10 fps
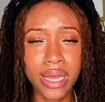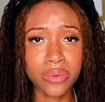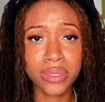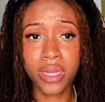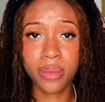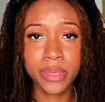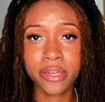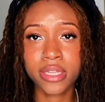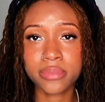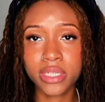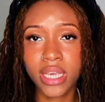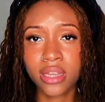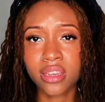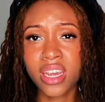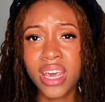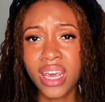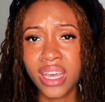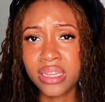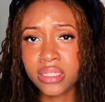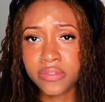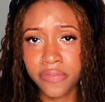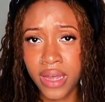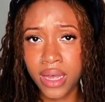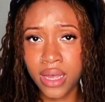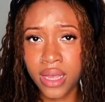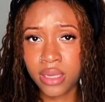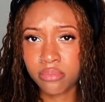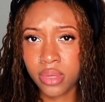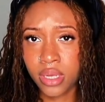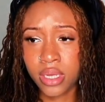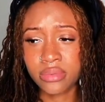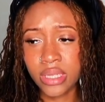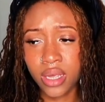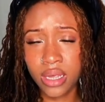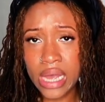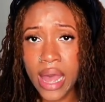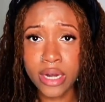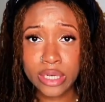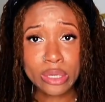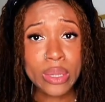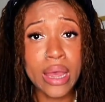I would not pair them together. It looks fine, but I don't know.